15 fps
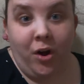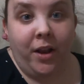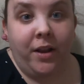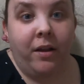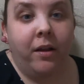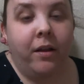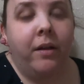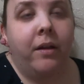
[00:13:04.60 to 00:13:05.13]

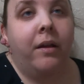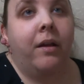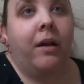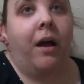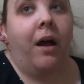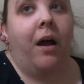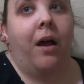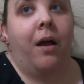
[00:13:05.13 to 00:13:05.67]
on.
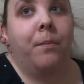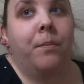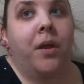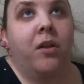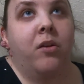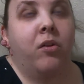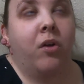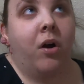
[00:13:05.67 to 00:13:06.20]
Um,
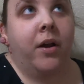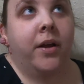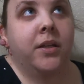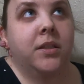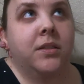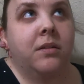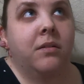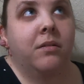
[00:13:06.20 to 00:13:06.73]

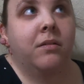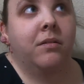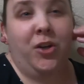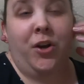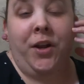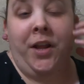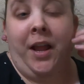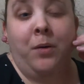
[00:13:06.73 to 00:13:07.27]
not
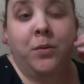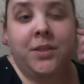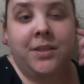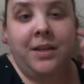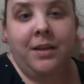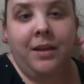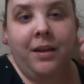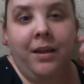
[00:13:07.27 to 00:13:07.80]
starting out
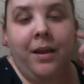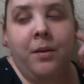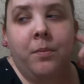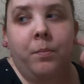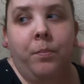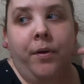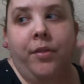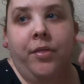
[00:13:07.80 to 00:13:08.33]
seeking
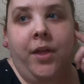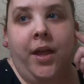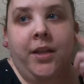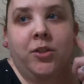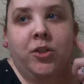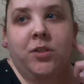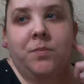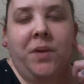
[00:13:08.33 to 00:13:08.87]
it, but
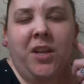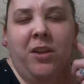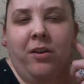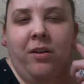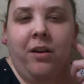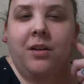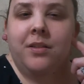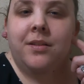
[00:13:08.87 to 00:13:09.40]
then just my
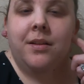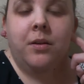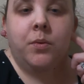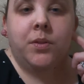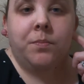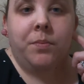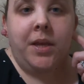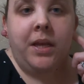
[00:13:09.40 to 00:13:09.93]
curiosity
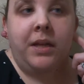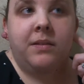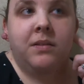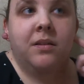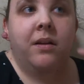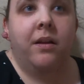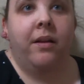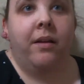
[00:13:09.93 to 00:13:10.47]
was
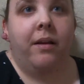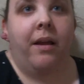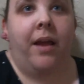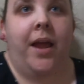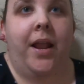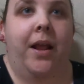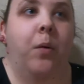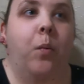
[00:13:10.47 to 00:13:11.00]
piqued
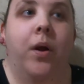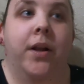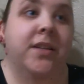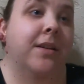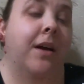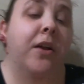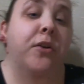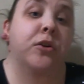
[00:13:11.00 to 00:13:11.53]
and I
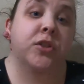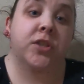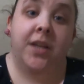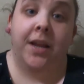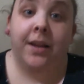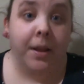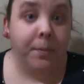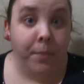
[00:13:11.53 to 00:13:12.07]
wanted to
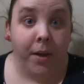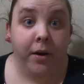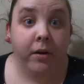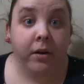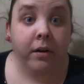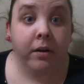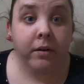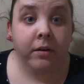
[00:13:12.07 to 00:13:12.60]
understand it
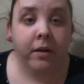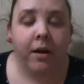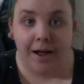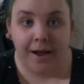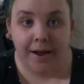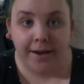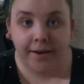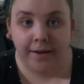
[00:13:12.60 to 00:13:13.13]
better.
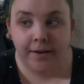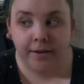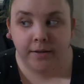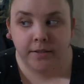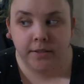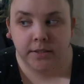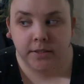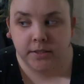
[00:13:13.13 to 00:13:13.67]

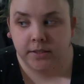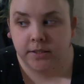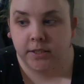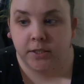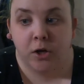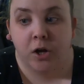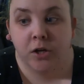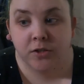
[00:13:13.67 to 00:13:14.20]
I
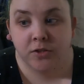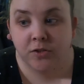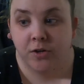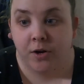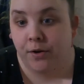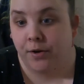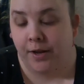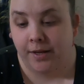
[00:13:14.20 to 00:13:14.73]
did not
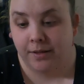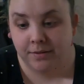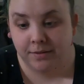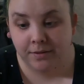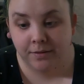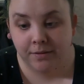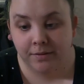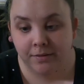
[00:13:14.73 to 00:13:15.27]
start
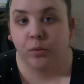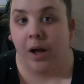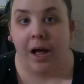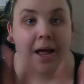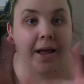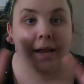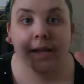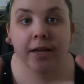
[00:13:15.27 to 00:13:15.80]
it
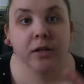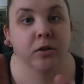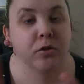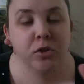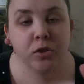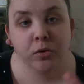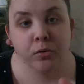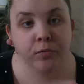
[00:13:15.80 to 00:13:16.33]
trying
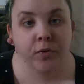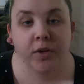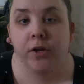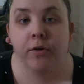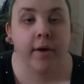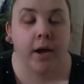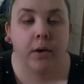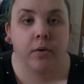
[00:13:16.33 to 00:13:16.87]
to
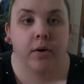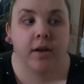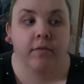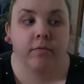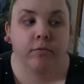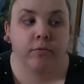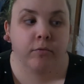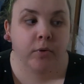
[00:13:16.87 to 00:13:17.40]
figure out
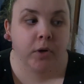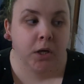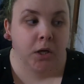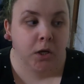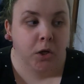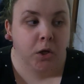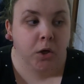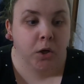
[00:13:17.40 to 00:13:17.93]
if
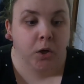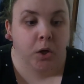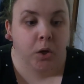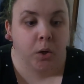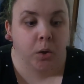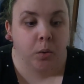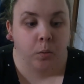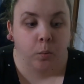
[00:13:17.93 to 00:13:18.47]

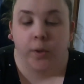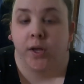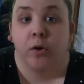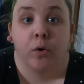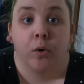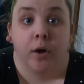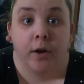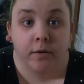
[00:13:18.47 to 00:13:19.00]
we
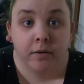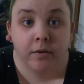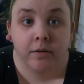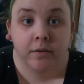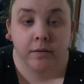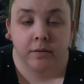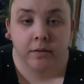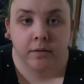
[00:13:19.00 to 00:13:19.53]
could.
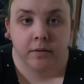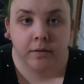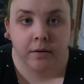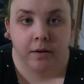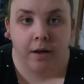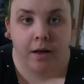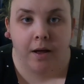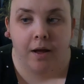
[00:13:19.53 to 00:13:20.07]

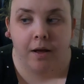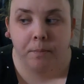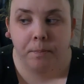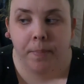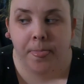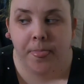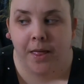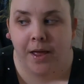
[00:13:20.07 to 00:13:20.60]

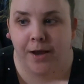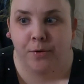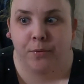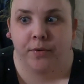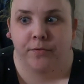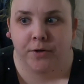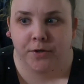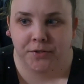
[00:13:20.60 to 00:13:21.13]
Um, I know
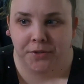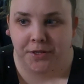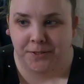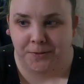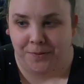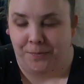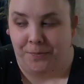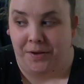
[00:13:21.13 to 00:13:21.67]
I talked to you
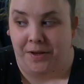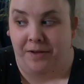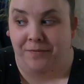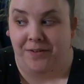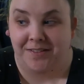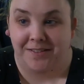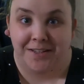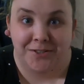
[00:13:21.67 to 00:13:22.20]
guys about my
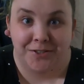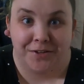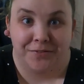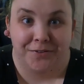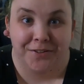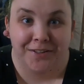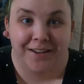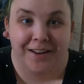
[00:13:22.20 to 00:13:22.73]
F S H
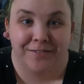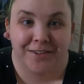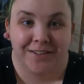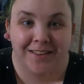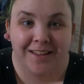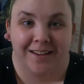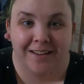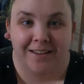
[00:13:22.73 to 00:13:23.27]
level and
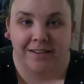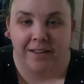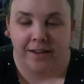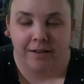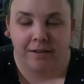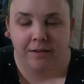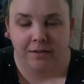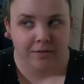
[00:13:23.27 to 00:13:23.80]
everything and
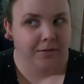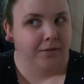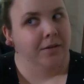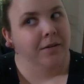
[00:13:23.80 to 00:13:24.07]
like